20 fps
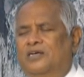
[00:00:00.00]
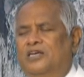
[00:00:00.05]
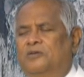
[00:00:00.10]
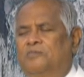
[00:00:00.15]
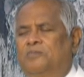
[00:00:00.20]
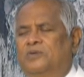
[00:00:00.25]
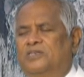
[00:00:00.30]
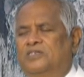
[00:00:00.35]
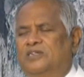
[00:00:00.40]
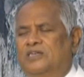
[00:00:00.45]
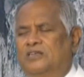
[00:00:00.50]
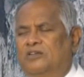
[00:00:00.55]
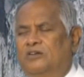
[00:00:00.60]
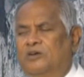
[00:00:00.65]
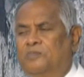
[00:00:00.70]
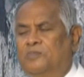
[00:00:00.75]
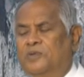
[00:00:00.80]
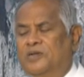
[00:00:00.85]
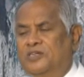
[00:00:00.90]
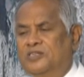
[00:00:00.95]
Keep us in
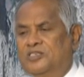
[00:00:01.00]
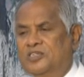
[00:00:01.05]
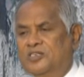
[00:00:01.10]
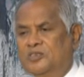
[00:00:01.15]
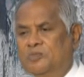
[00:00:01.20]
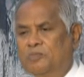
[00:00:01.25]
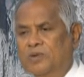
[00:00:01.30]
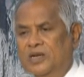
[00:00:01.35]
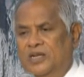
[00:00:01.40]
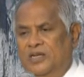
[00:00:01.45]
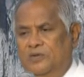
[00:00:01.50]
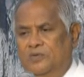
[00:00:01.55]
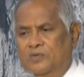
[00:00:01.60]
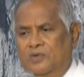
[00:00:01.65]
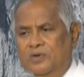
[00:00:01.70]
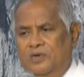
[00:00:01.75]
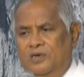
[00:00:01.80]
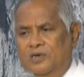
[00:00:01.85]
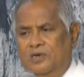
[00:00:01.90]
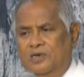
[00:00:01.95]
your precious blood,
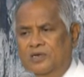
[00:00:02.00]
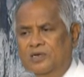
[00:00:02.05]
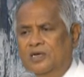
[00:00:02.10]
O Lord.